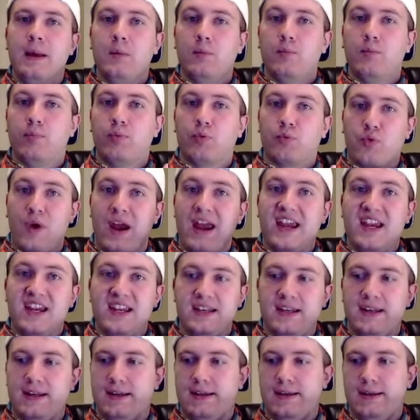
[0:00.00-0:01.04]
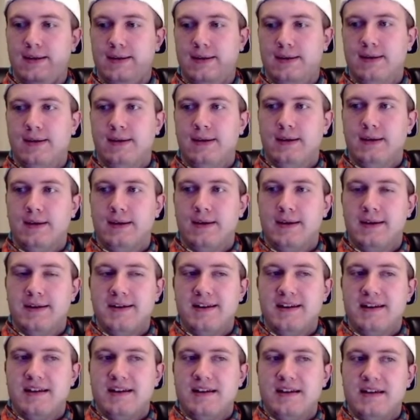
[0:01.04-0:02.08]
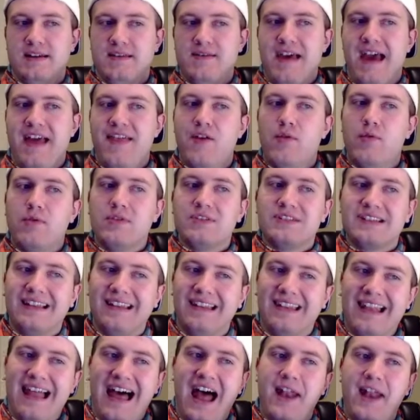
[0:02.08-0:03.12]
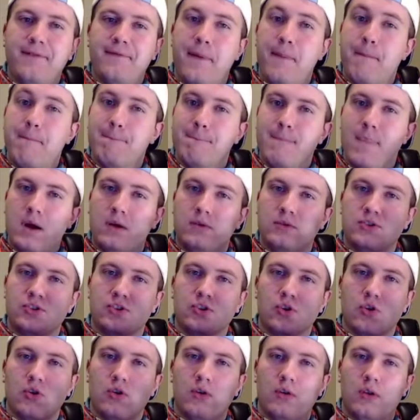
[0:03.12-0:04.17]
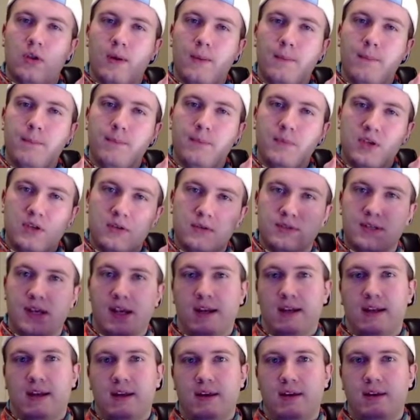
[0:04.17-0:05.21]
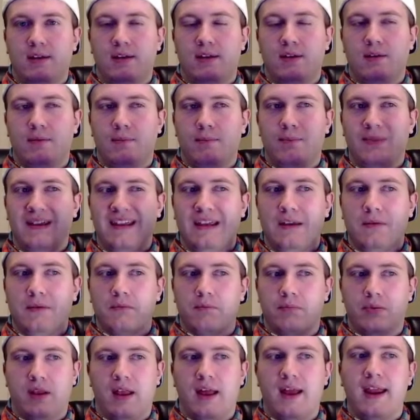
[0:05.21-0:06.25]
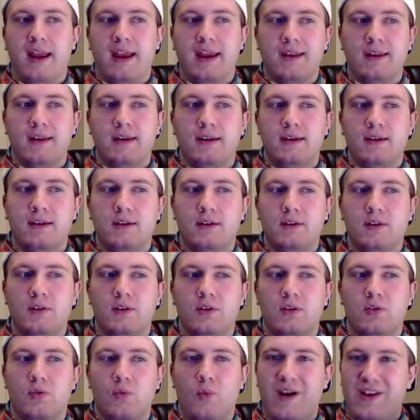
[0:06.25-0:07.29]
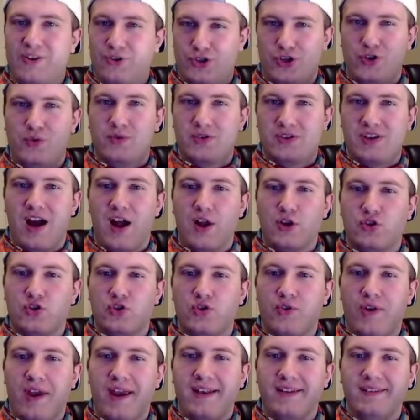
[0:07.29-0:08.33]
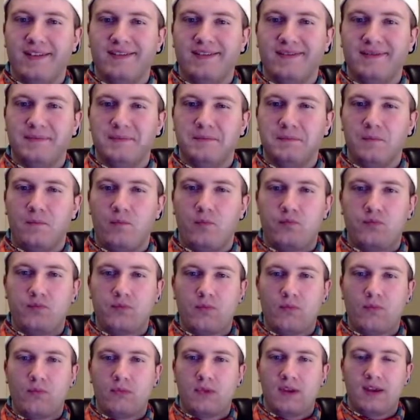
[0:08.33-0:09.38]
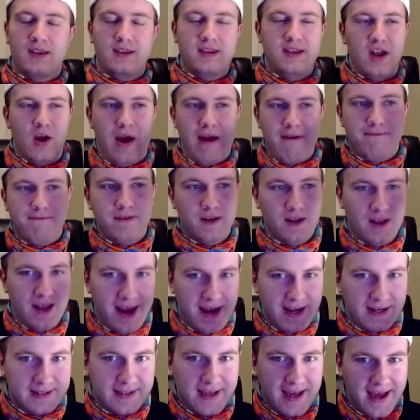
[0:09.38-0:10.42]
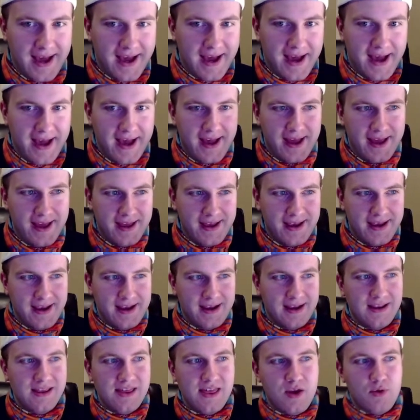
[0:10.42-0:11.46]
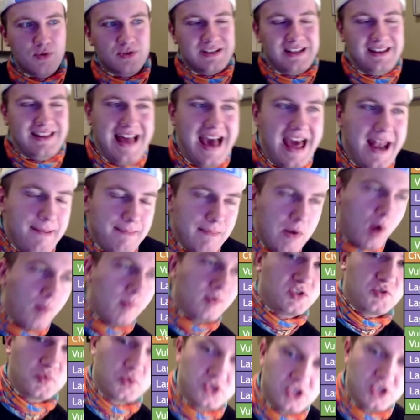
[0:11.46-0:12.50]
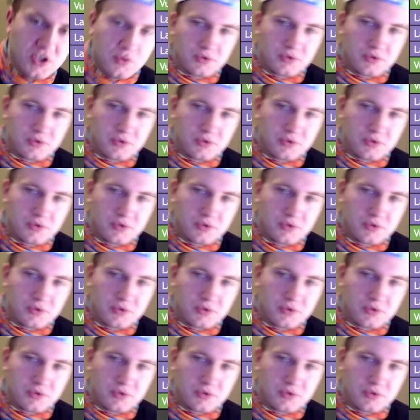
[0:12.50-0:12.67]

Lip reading: brain, that there was a lot of emotional music being played when she was on screen. You know, I feel like there was a lot of moments where she was